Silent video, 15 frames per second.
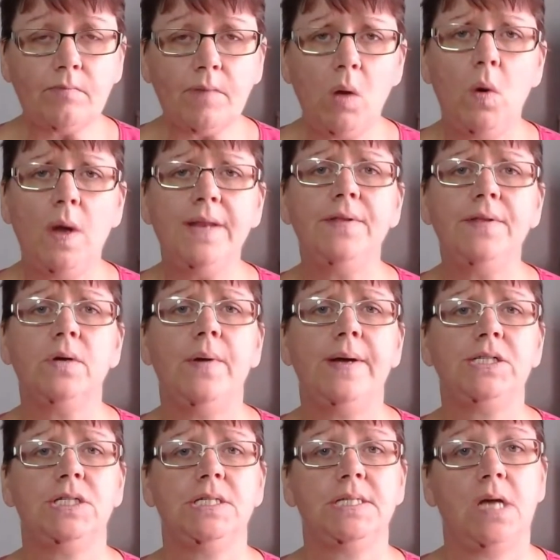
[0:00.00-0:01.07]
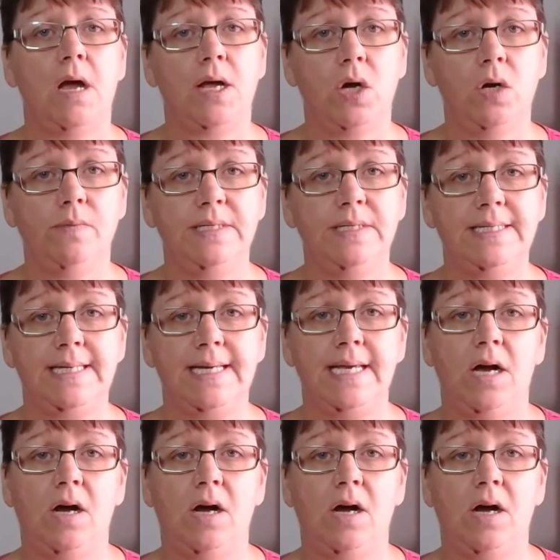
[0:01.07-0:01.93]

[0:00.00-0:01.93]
One of the questions I commonly see